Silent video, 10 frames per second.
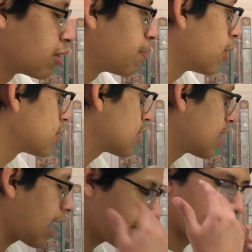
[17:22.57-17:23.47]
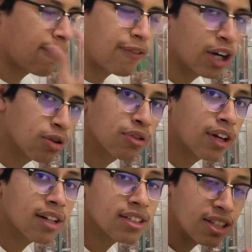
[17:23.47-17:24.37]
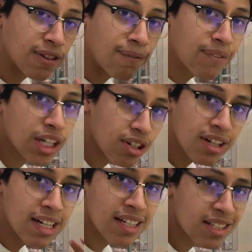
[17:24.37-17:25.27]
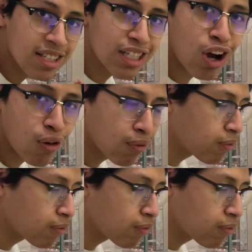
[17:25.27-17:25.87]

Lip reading: pose and have my final thoughts on the figure itself.